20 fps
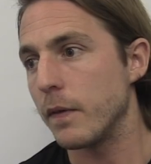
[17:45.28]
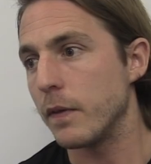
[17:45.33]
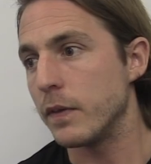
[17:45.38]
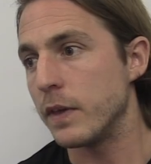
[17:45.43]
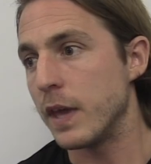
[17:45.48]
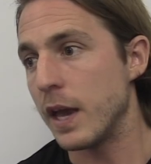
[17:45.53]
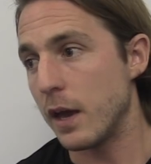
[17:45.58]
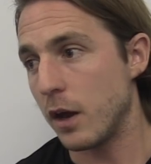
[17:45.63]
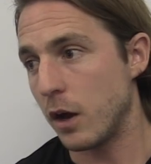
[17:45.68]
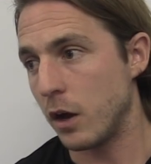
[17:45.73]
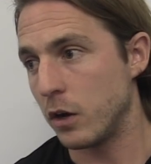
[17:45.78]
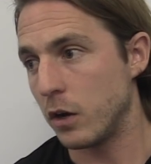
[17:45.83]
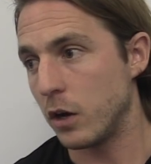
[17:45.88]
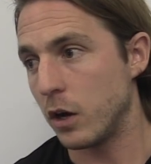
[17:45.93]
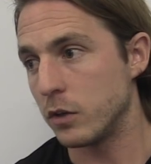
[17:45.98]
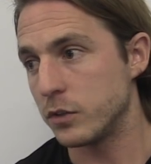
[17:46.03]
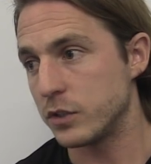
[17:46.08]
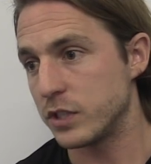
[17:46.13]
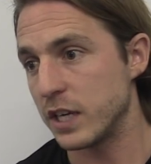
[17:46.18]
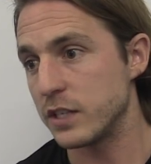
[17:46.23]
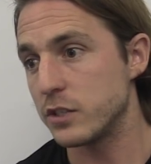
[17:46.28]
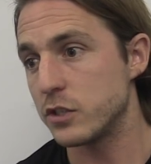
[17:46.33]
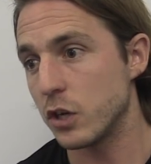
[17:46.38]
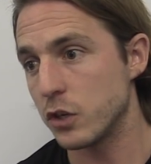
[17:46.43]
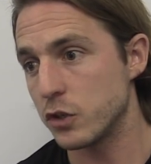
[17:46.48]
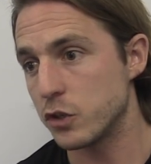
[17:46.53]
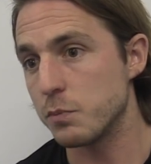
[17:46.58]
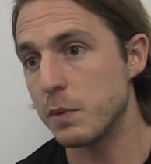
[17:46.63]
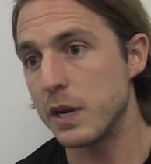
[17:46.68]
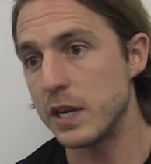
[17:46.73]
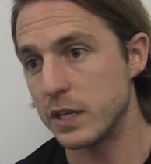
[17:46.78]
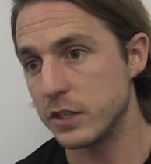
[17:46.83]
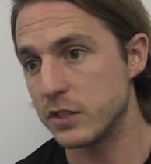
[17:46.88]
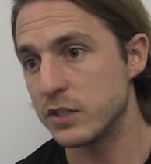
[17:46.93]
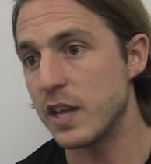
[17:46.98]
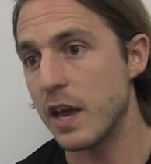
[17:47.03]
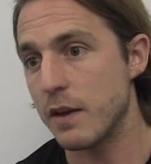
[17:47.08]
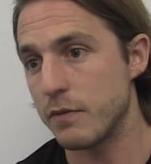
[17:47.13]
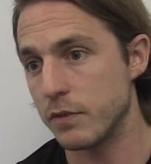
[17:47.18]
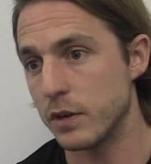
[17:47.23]
Yeah, I'd say social media is
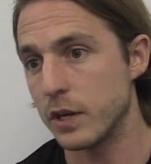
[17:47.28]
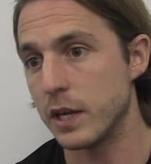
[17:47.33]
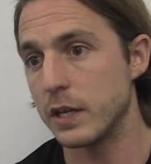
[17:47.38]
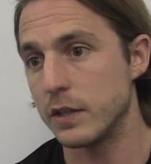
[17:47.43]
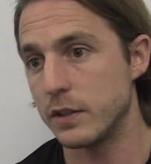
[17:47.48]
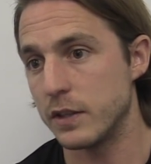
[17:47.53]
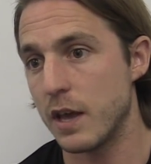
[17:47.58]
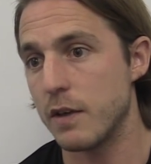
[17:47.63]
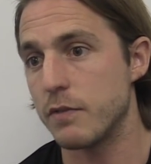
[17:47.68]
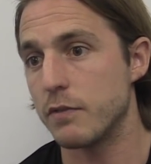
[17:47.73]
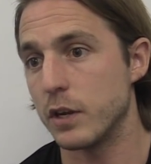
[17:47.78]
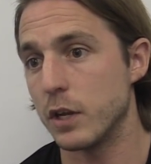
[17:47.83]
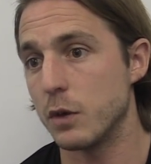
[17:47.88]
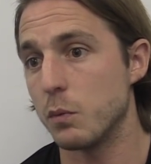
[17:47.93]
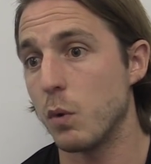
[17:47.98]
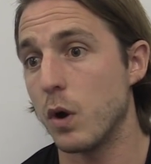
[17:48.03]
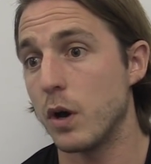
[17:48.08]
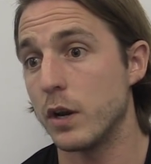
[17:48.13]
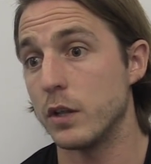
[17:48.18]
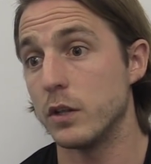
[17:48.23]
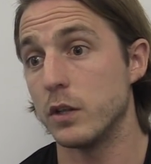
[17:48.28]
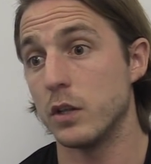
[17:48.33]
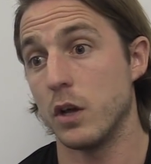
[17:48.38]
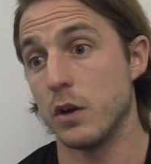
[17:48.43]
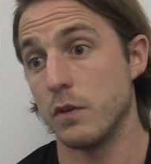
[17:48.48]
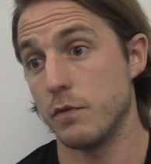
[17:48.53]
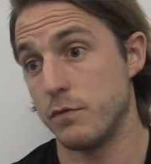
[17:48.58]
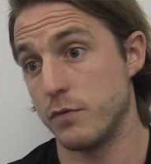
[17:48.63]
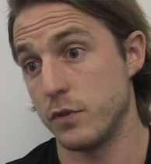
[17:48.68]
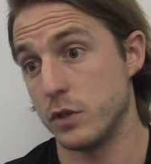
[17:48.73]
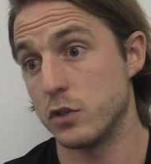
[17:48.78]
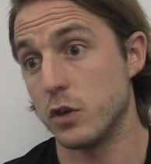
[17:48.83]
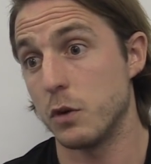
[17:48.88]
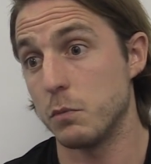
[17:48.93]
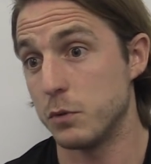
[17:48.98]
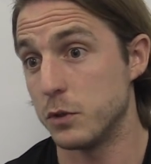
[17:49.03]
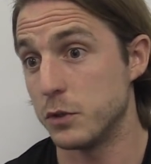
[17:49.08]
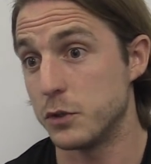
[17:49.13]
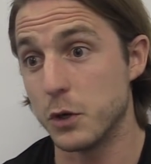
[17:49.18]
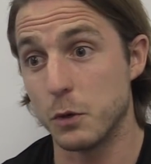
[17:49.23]
definitely one, and like for
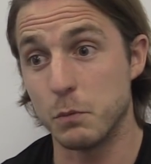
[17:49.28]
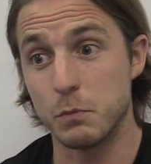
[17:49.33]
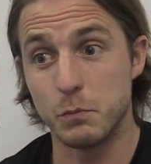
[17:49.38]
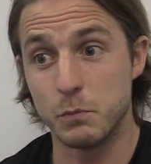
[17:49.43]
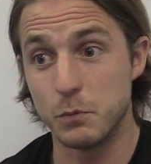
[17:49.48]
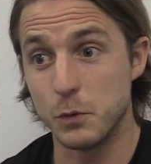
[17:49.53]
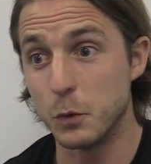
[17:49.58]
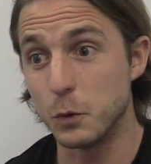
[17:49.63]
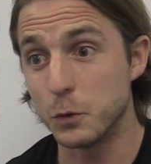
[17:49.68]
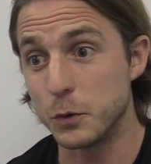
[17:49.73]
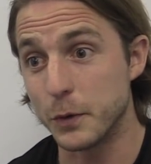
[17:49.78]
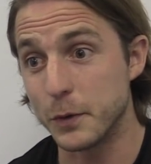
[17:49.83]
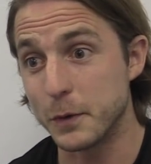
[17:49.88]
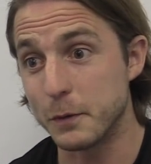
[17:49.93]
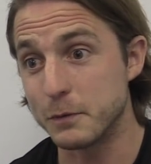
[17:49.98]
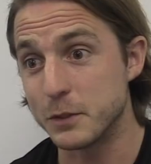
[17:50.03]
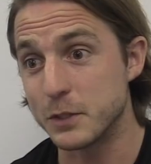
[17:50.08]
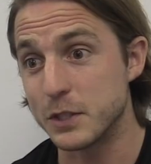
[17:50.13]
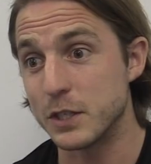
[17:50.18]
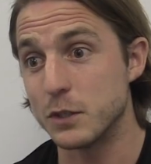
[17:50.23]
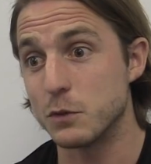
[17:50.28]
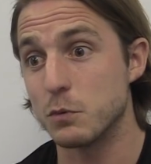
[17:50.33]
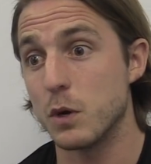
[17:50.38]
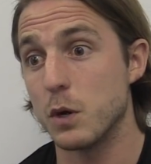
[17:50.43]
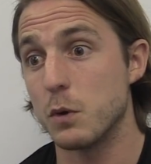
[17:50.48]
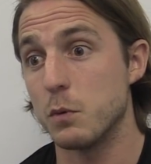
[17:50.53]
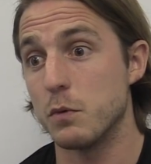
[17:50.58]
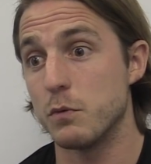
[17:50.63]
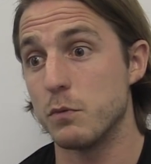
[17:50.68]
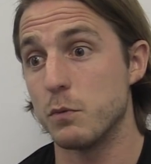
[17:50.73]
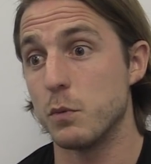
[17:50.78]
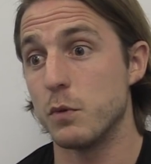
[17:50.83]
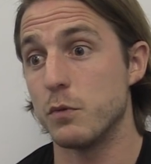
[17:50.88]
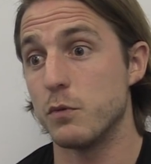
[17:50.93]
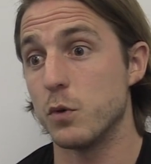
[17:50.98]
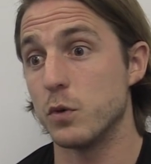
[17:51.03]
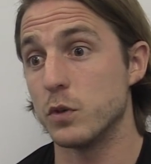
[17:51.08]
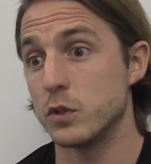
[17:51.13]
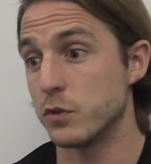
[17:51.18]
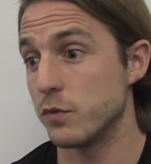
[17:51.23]
example the job you're doing obviously as well with
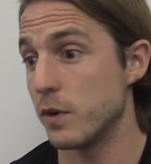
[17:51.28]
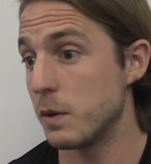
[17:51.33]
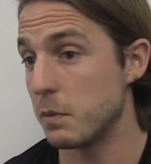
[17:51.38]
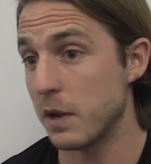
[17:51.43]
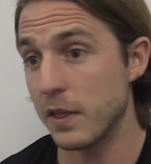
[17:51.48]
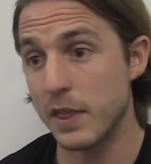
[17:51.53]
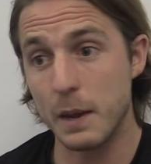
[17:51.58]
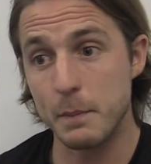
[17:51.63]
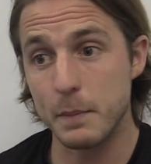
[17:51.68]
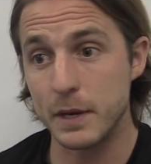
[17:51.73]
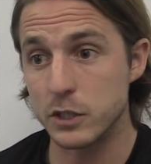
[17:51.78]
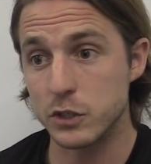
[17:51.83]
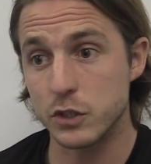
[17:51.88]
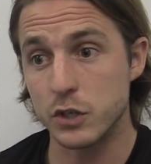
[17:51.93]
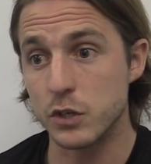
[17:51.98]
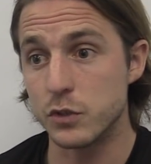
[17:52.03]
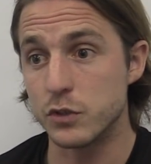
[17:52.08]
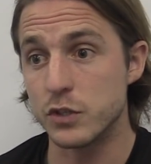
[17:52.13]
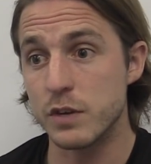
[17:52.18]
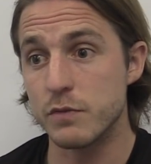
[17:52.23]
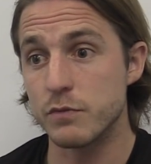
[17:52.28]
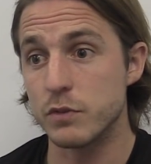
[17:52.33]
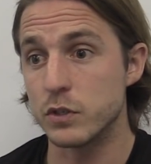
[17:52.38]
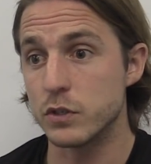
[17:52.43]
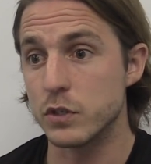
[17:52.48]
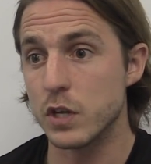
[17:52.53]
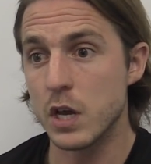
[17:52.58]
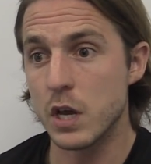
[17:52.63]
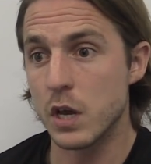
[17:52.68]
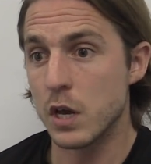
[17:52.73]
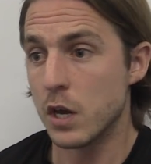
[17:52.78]
your replay, that makes a huge difference.